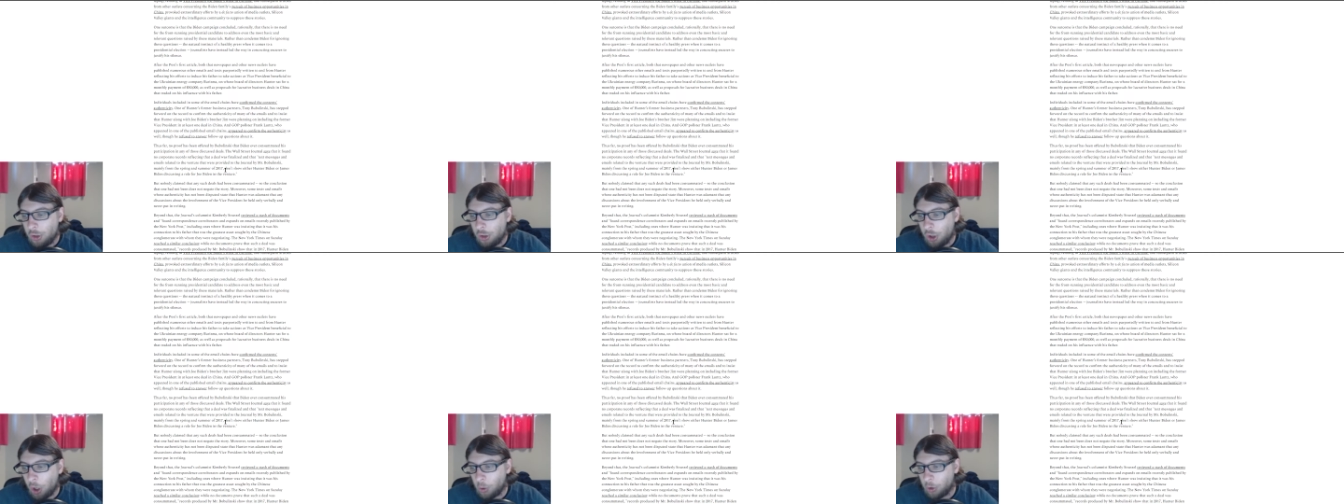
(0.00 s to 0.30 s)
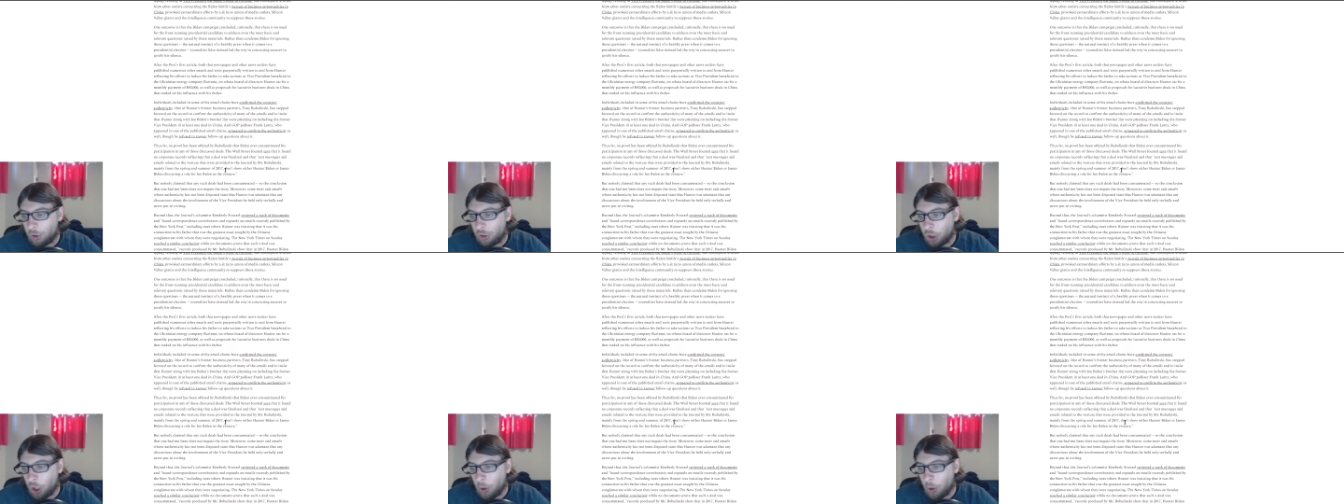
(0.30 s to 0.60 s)

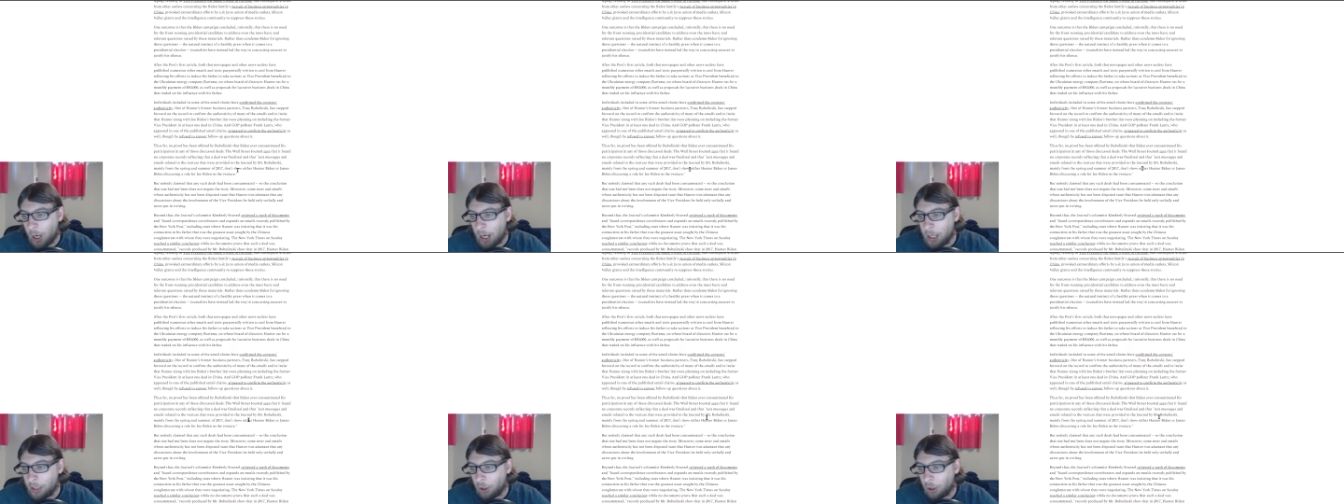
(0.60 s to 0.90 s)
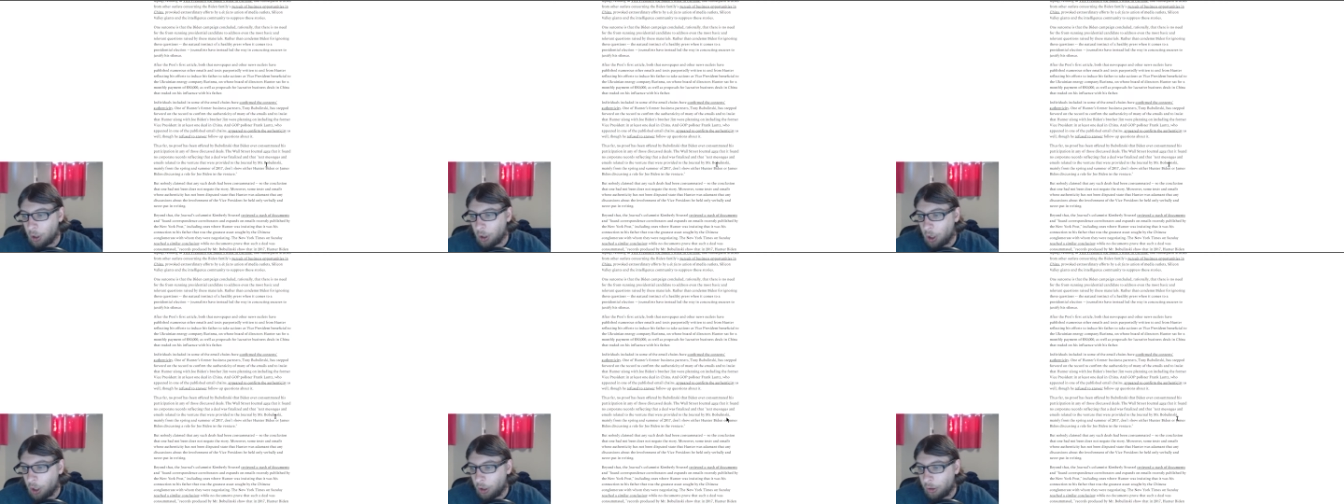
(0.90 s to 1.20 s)
don't show
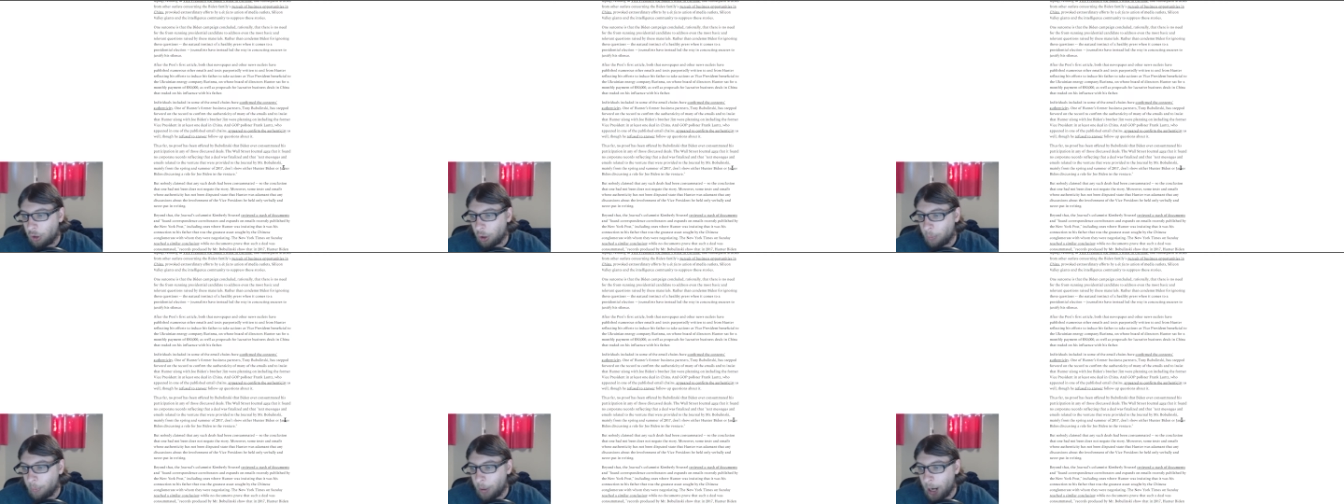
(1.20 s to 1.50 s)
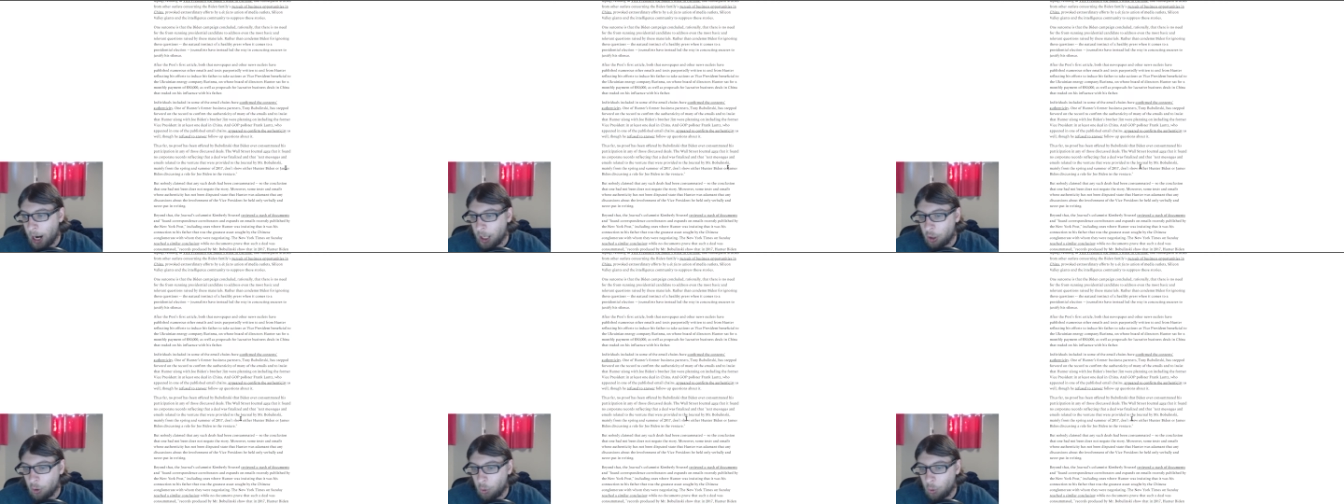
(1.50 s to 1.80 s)
either Hunter
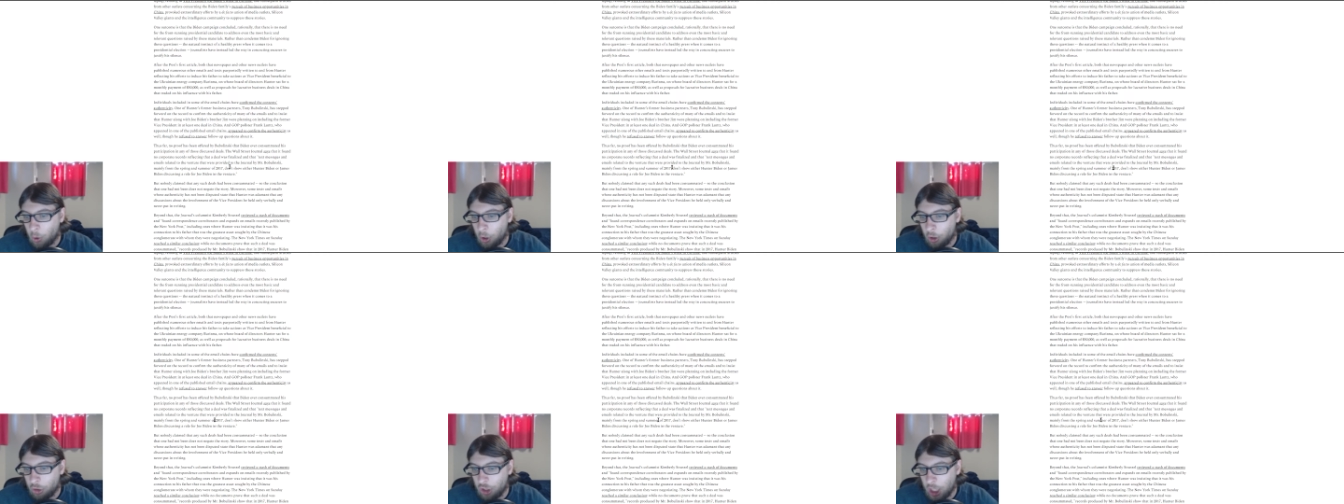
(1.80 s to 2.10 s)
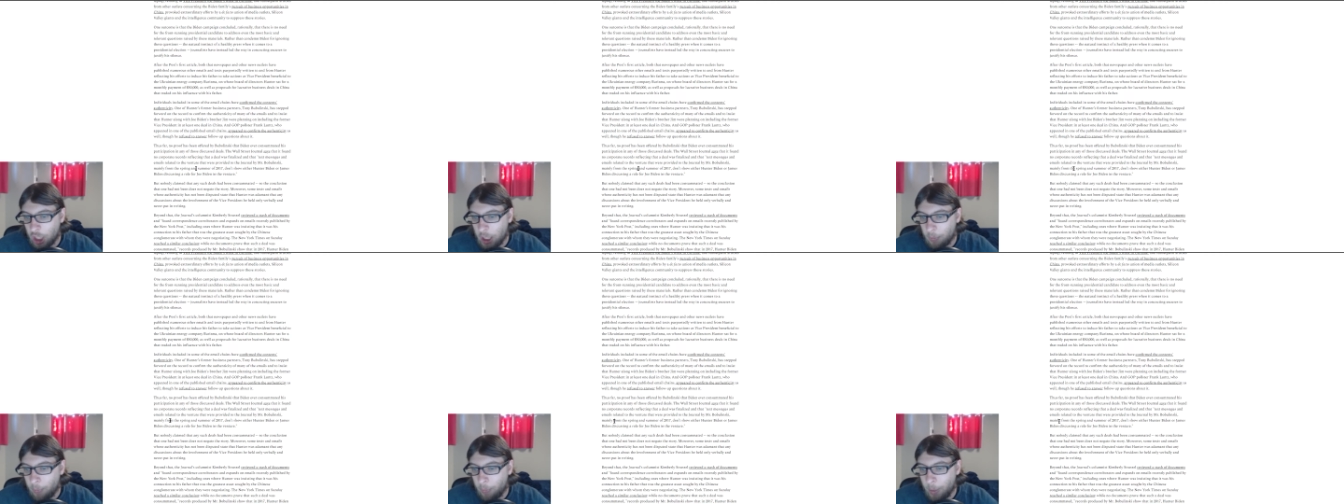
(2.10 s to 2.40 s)
Biden or James